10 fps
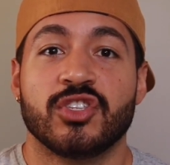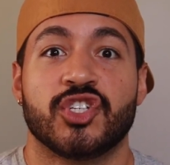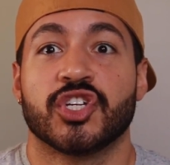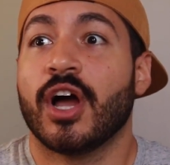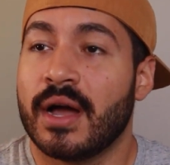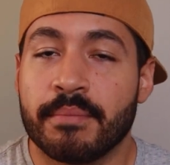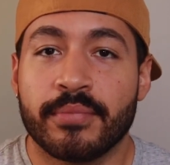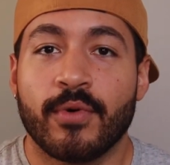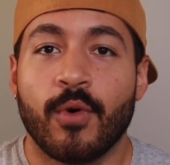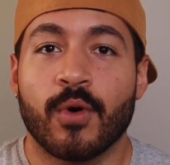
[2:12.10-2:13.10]

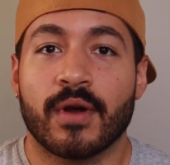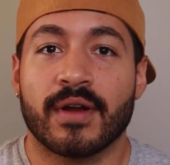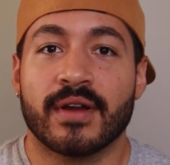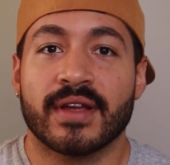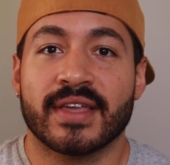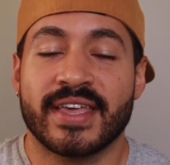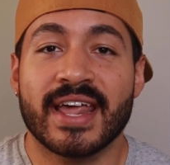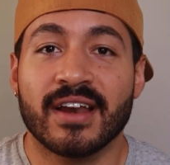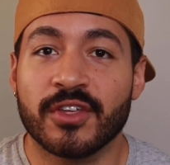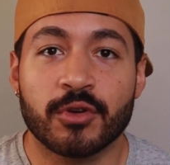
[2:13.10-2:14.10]
jump or
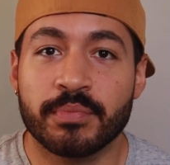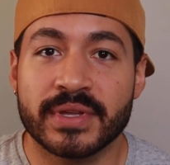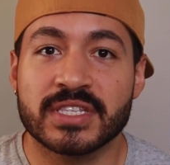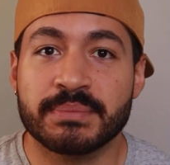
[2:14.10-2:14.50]
get a little bit